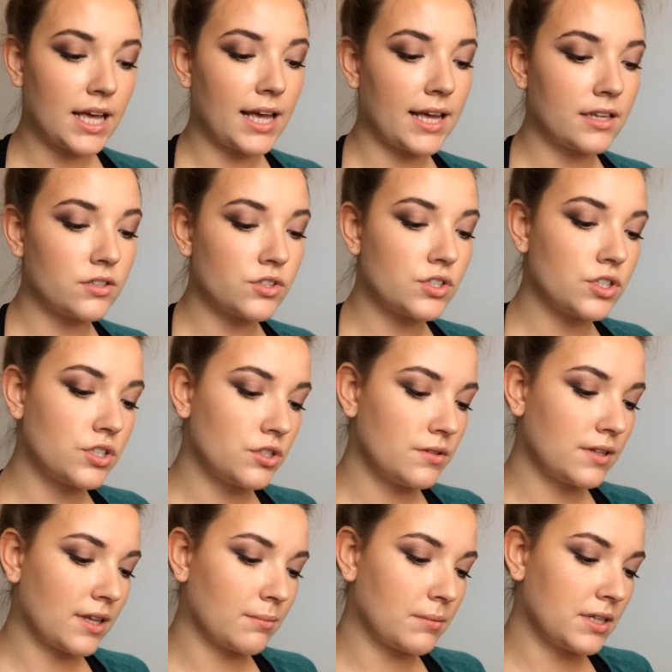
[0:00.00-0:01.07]
and to do
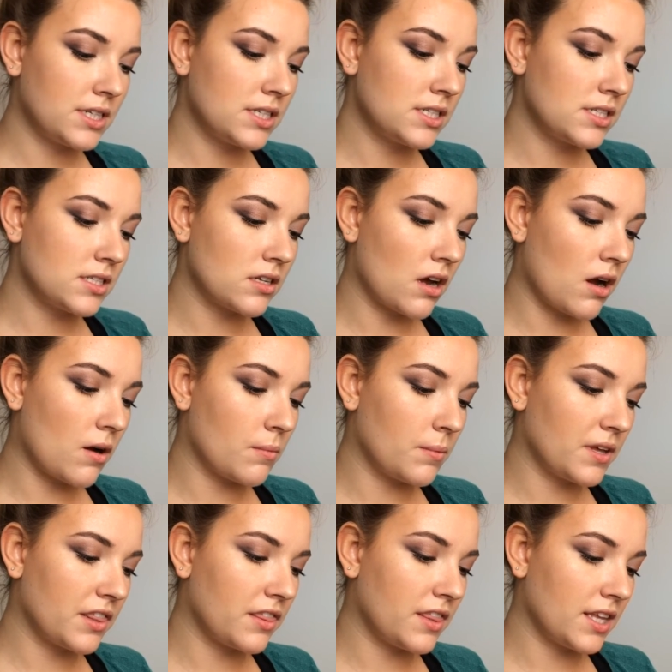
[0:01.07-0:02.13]
that I'm going to start
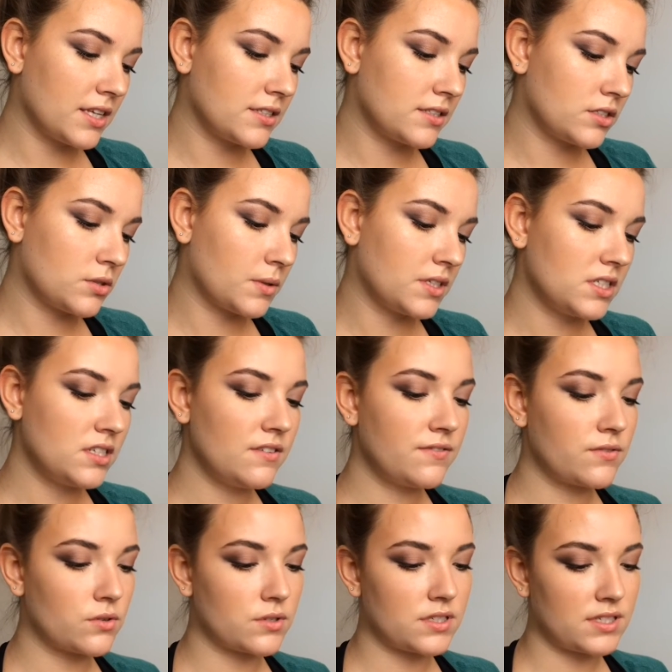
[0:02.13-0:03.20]
with this
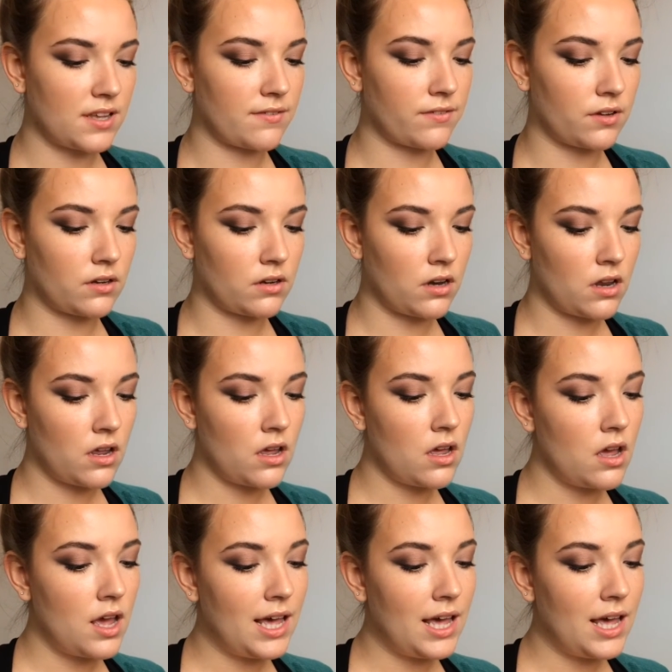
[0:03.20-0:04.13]
24/7